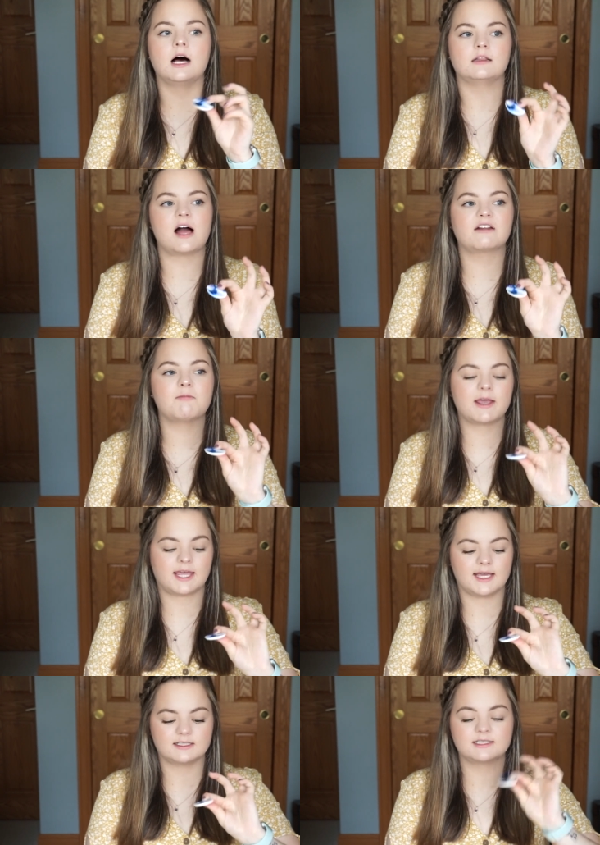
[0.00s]
A lot of my
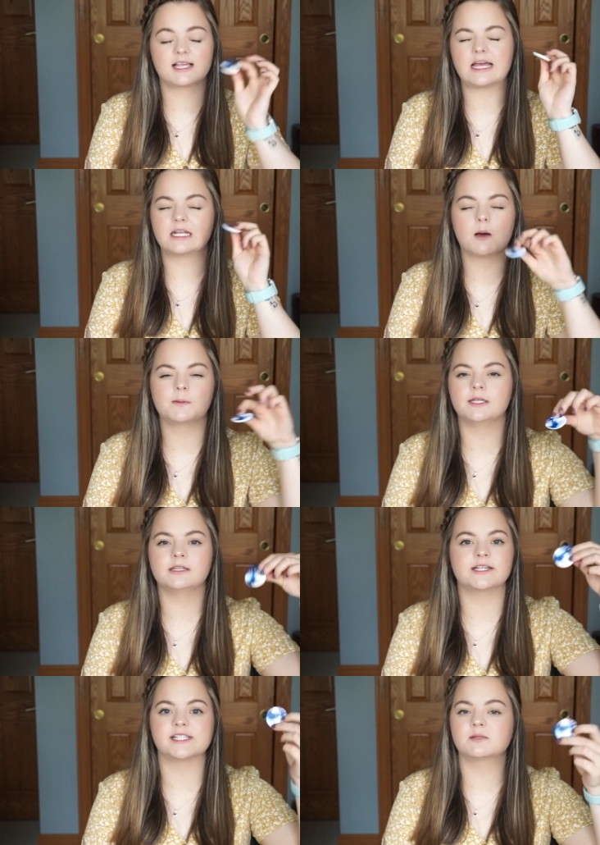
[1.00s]
cases end up
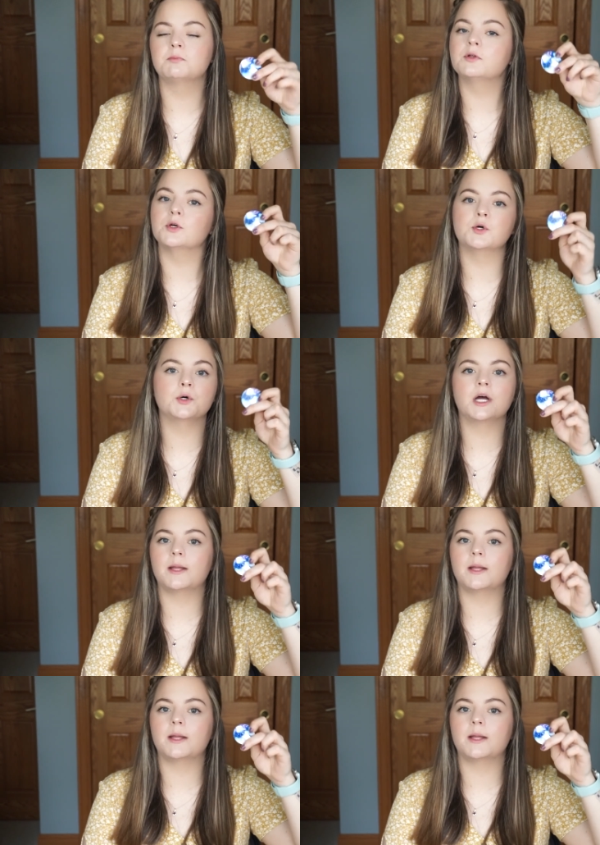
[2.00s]
in this blue